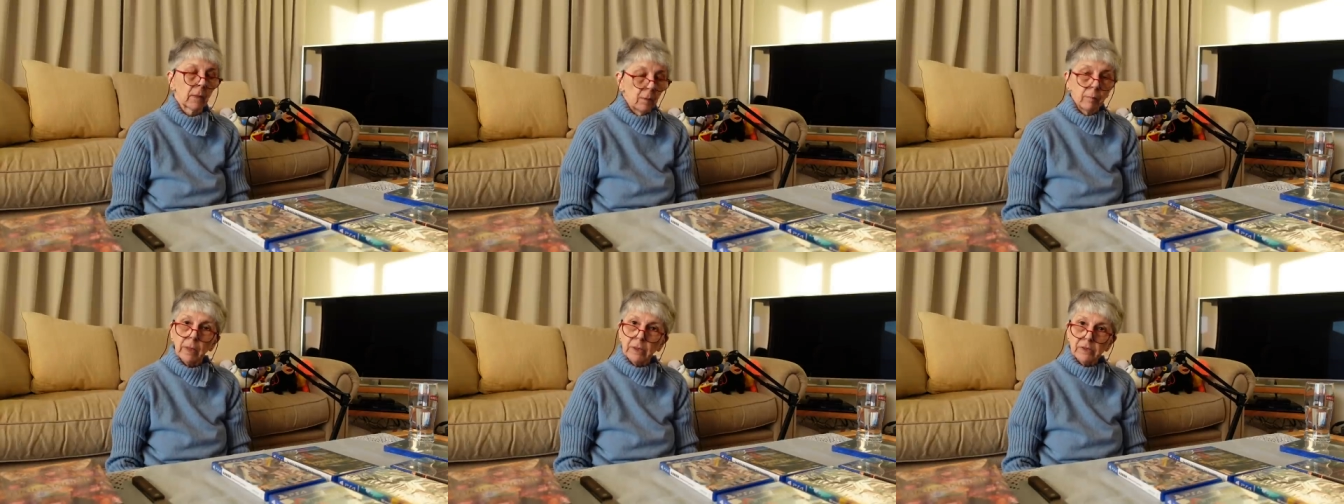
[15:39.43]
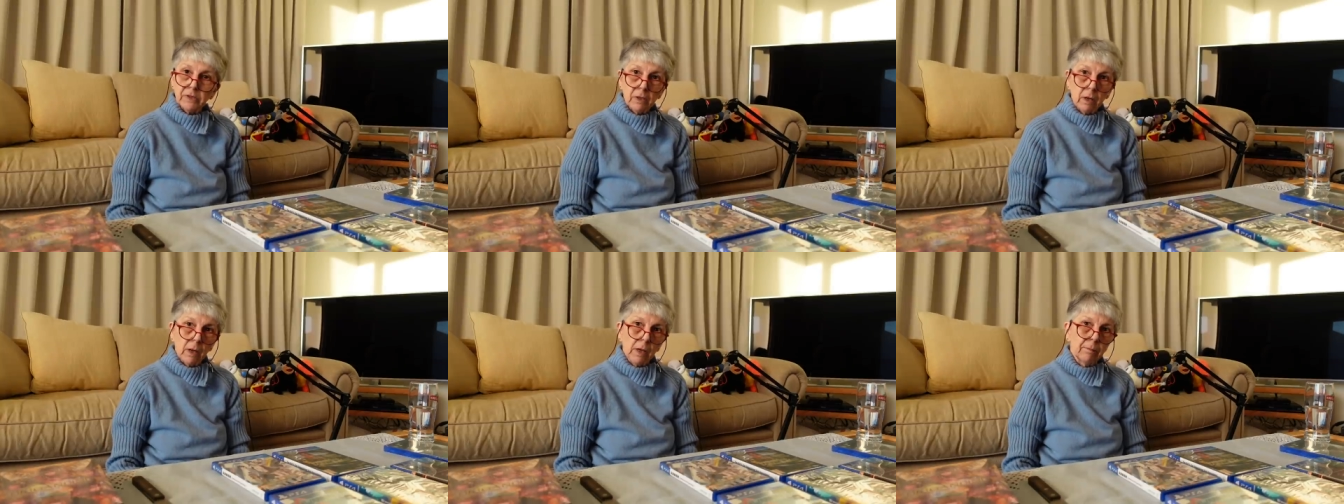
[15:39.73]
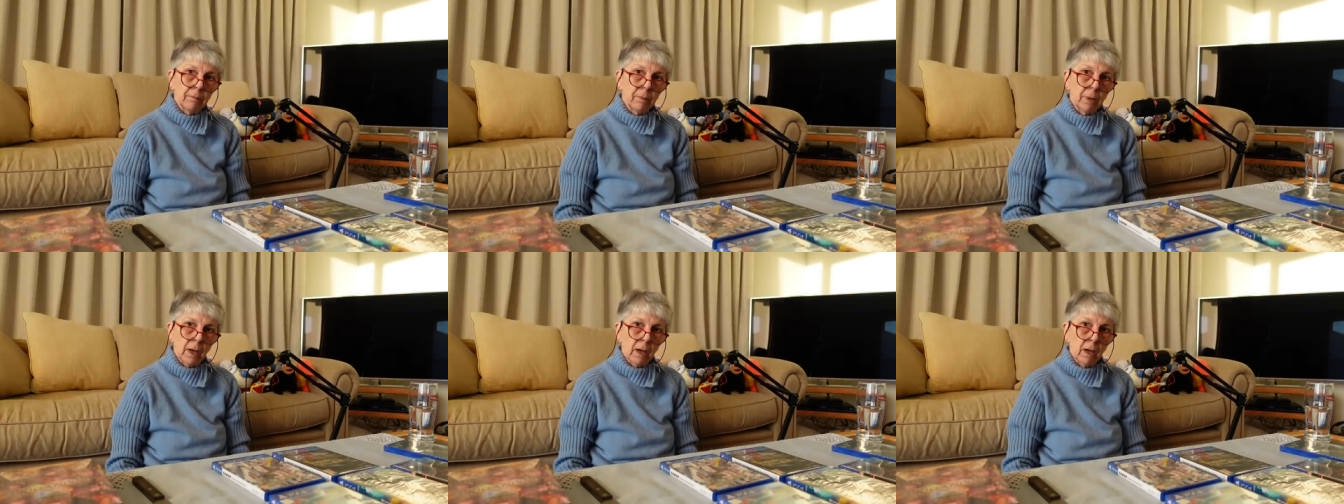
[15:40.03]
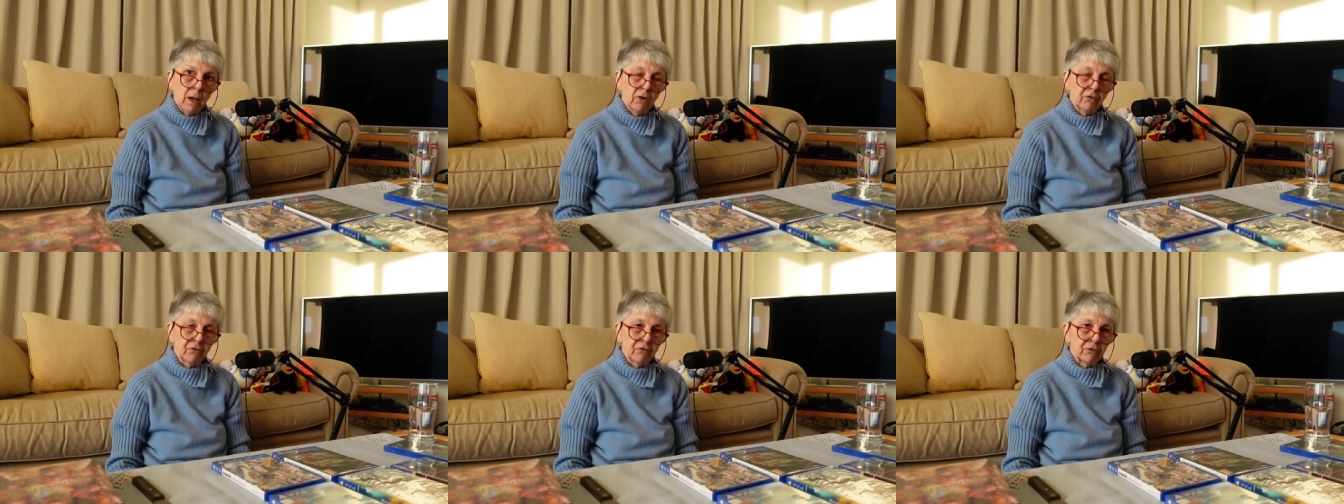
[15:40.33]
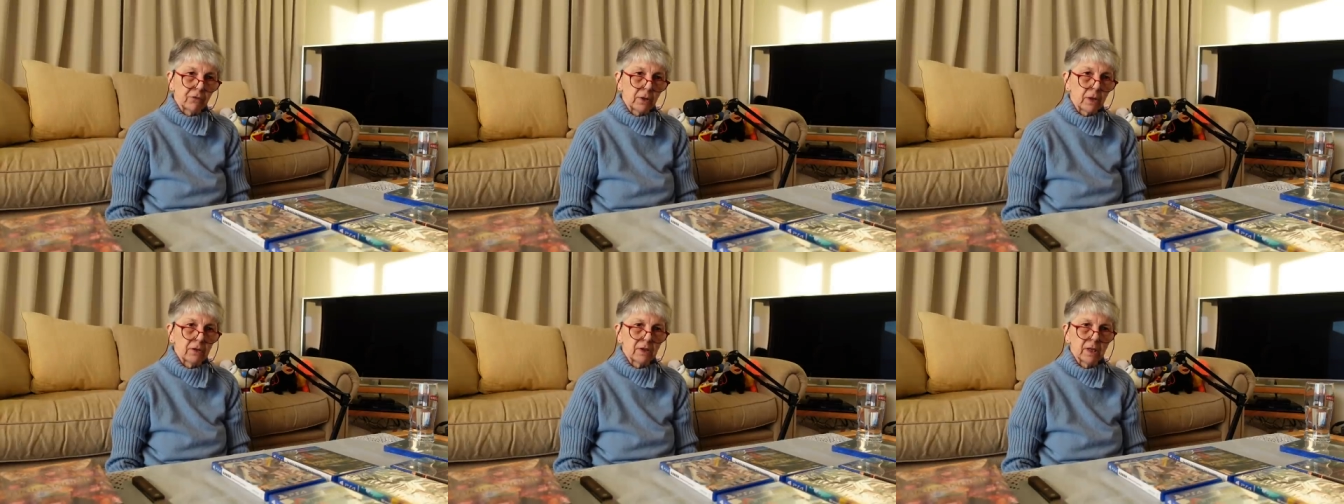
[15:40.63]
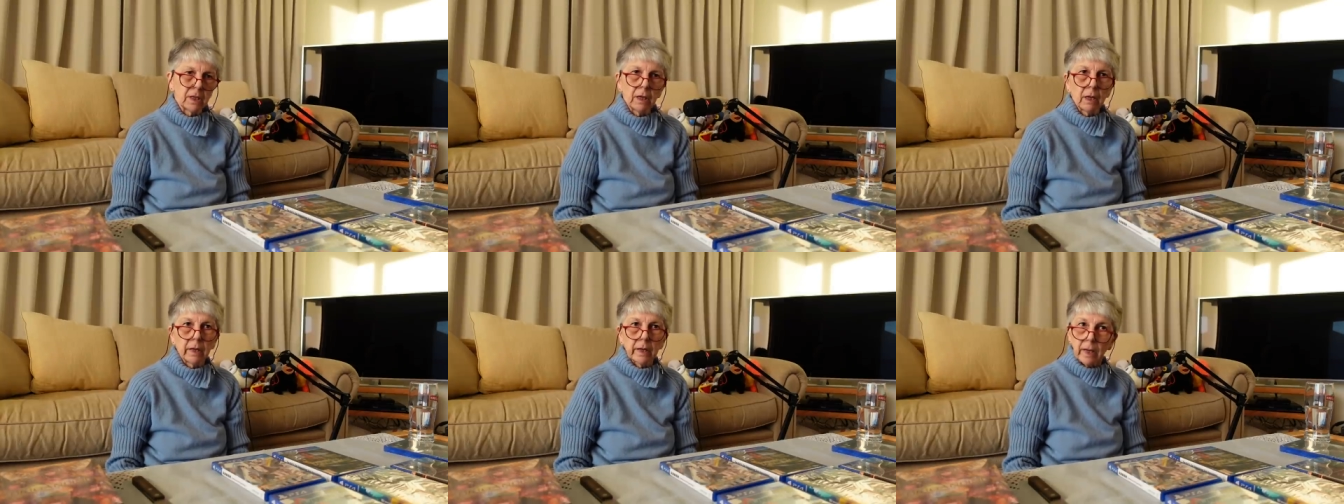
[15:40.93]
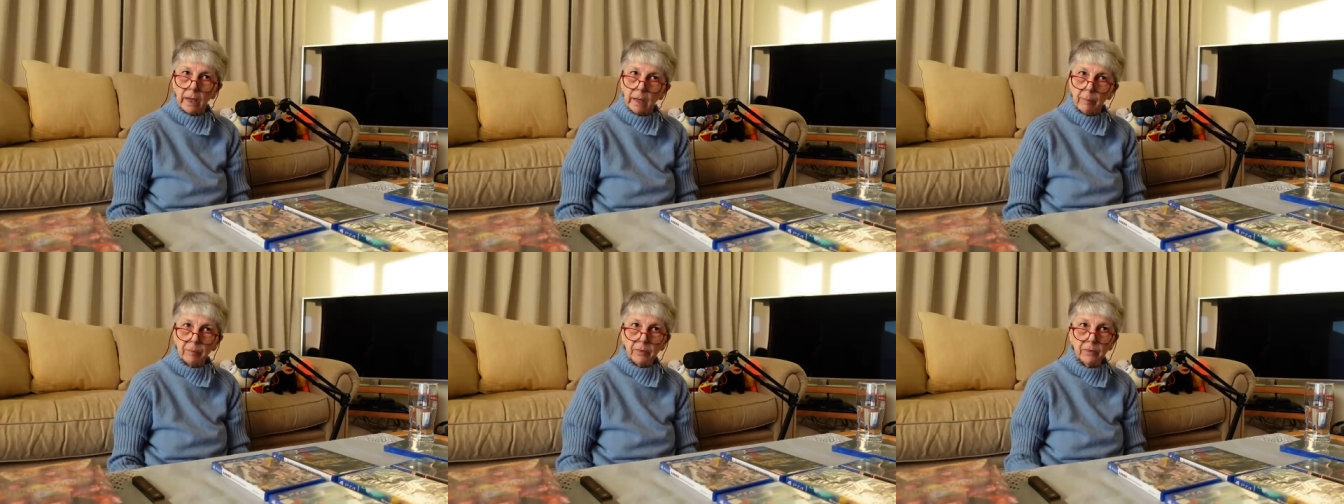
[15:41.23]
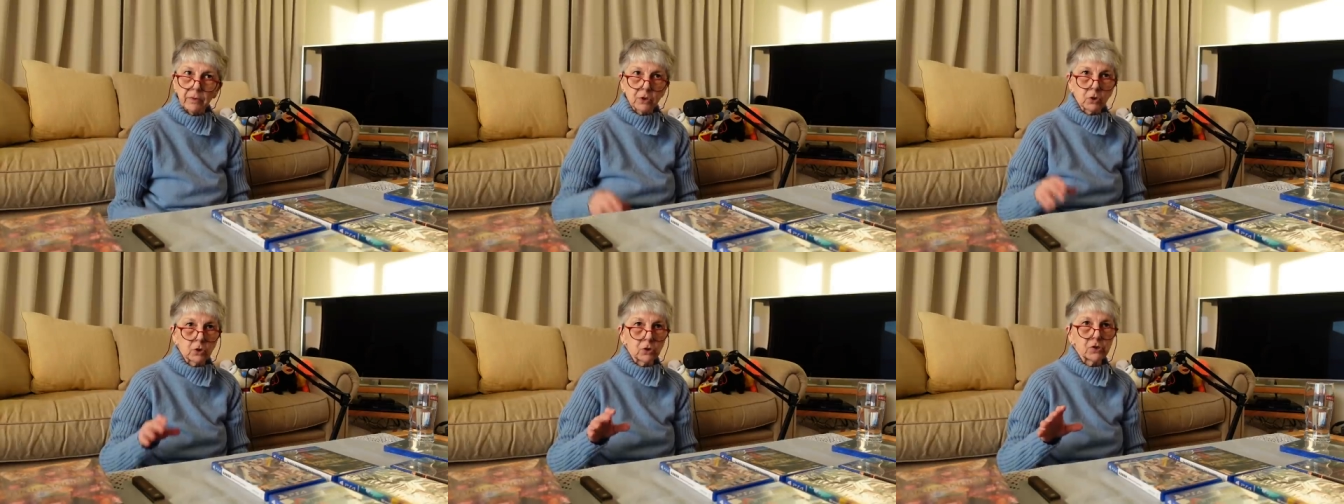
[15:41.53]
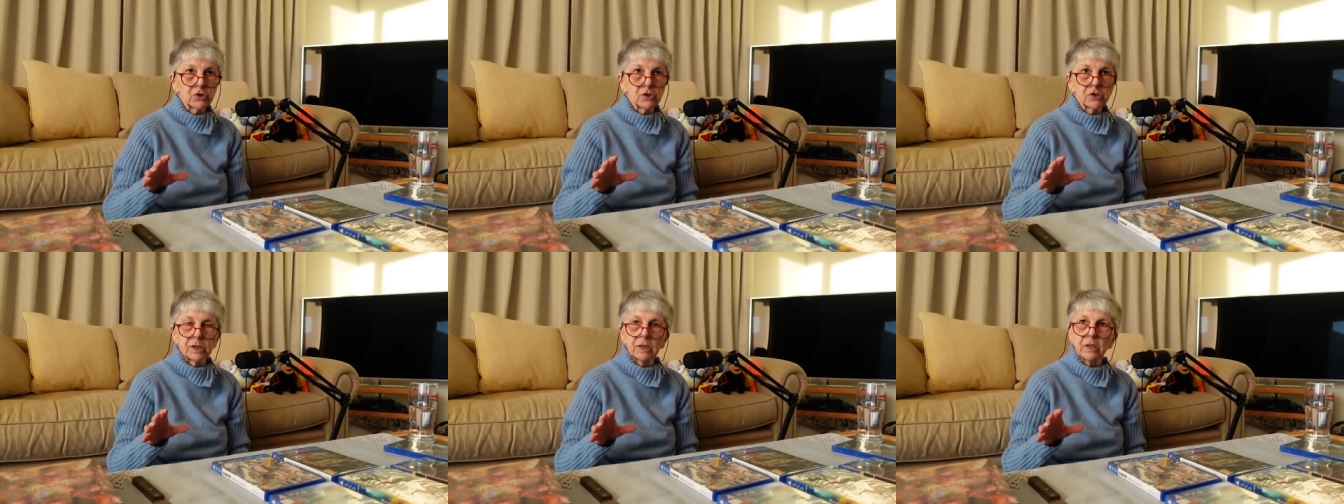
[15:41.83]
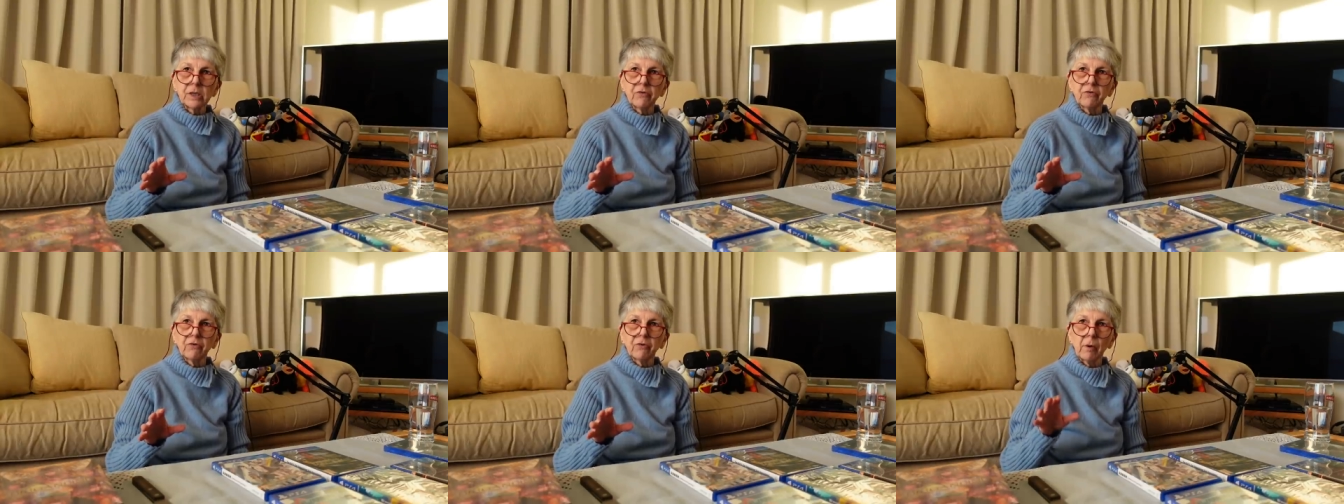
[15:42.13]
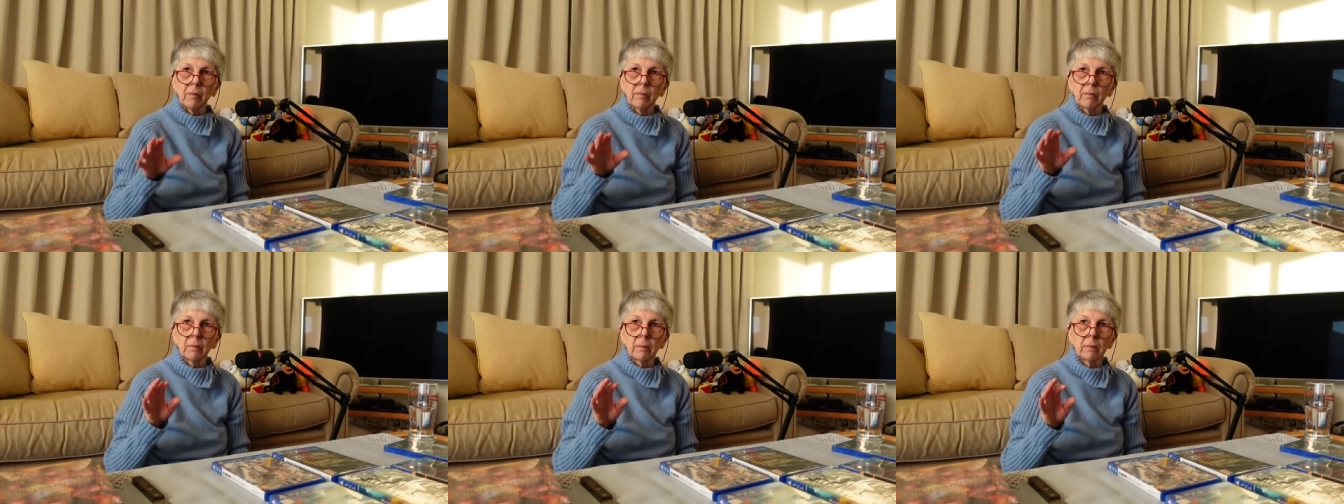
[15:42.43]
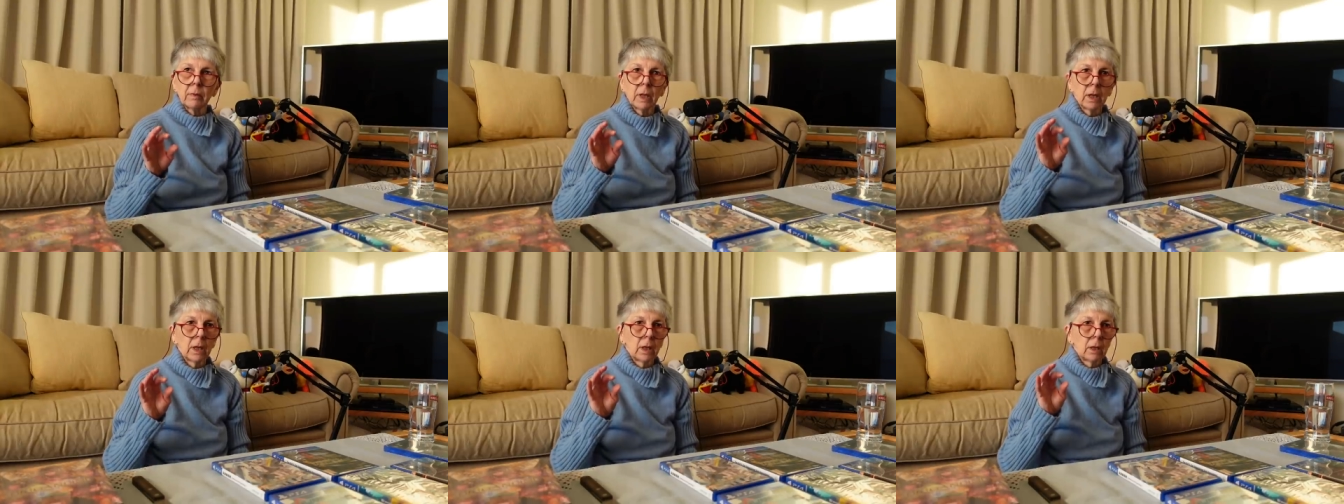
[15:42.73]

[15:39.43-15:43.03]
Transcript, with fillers: But time passed, and then I happened to see some